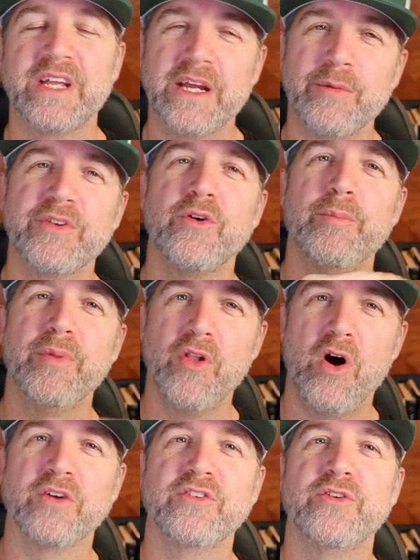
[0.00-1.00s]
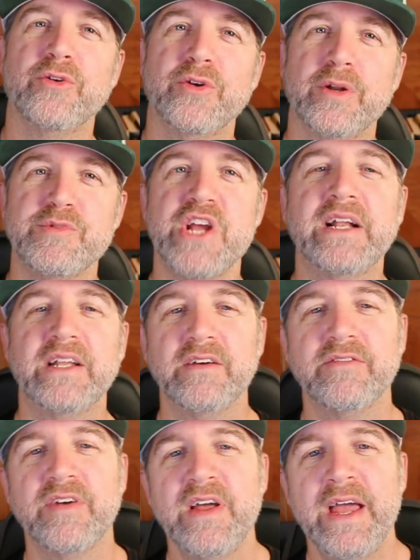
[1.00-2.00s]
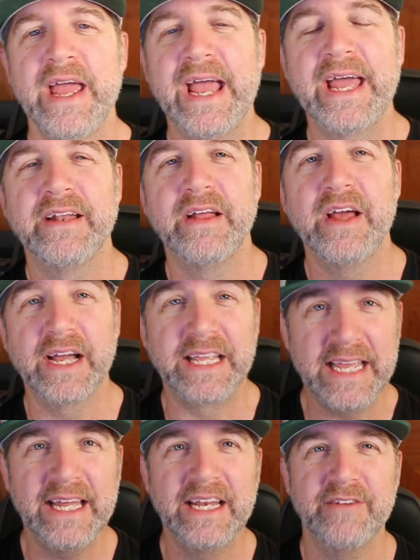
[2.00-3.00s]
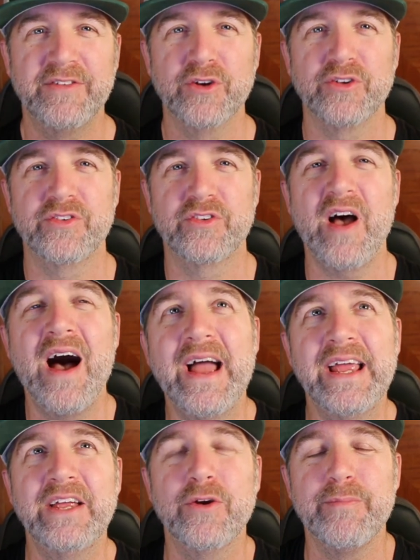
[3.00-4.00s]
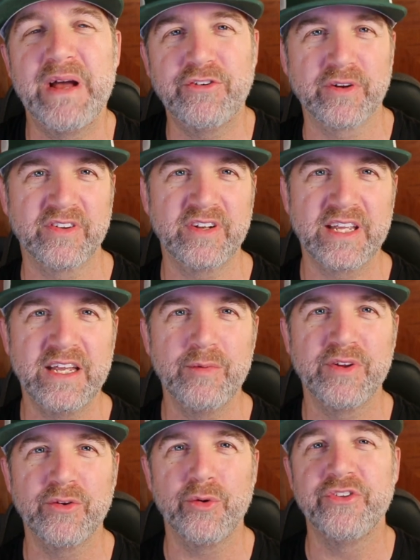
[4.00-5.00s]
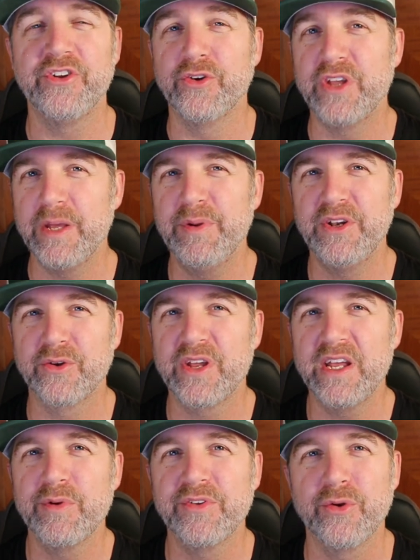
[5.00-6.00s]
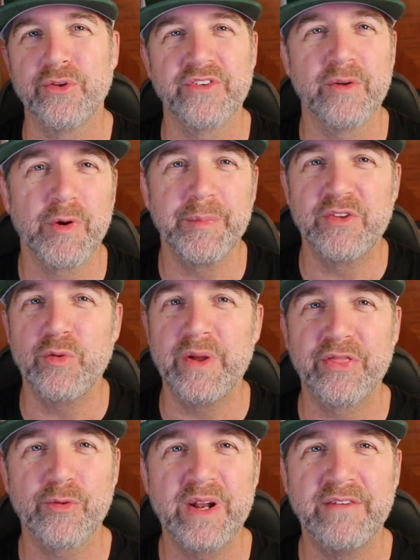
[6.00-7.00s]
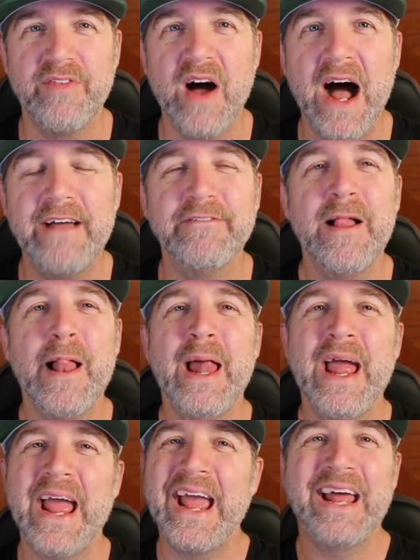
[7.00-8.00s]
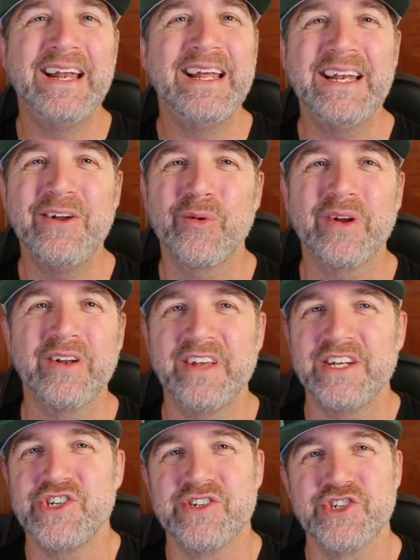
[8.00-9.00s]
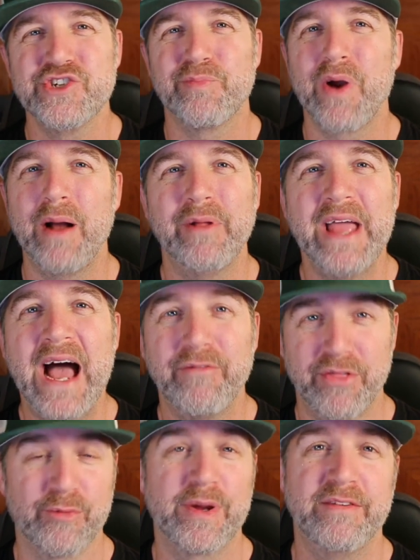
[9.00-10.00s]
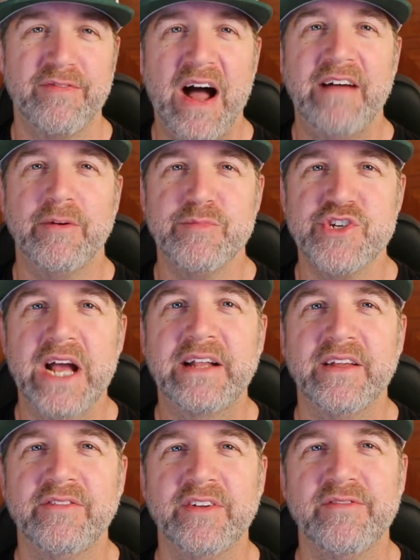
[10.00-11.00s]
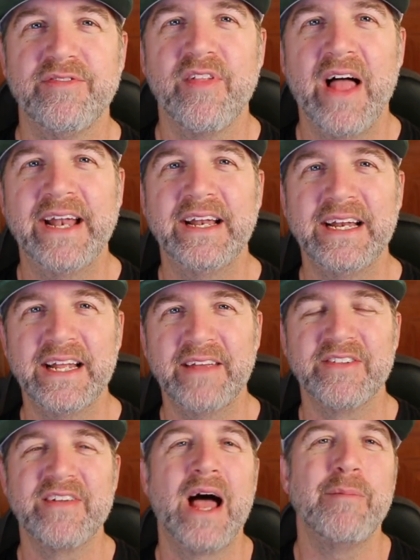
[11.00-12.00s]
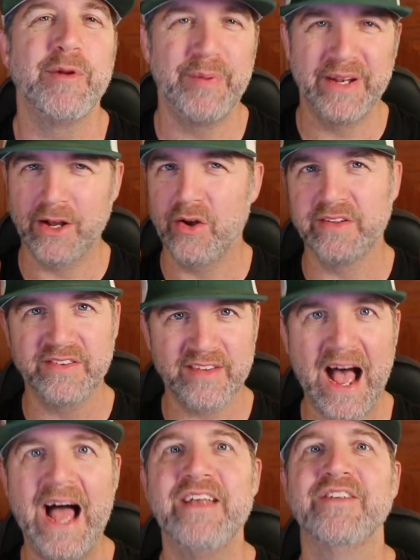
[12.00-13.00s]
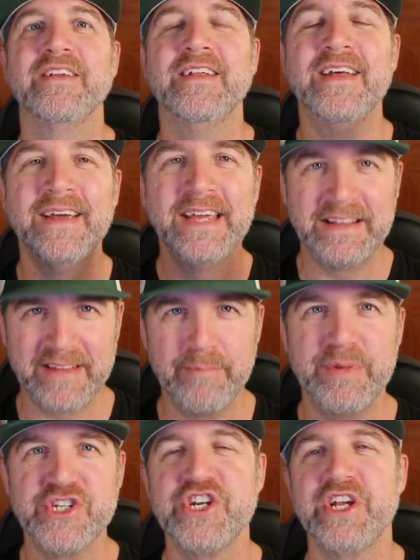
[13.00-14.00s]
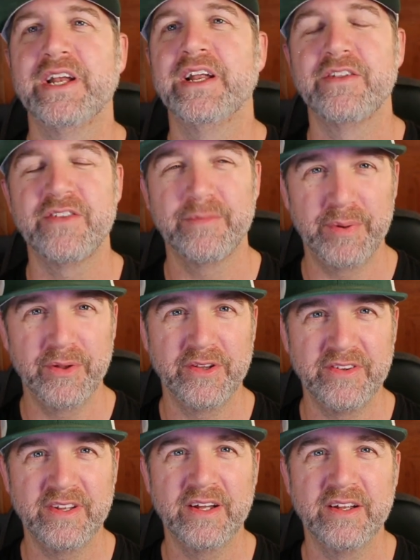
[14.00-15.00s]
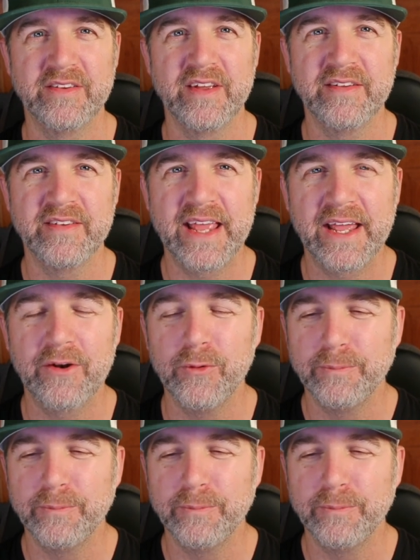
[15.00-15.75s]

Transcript: A key result belongs to an objective. And again, if you're tying your metrics to key results and you're keeping your key results somewhere between three to five, and any organization should probably have three to five objectives in flight at any given time, depending on its size and its ambition and its ability to, to, to handle.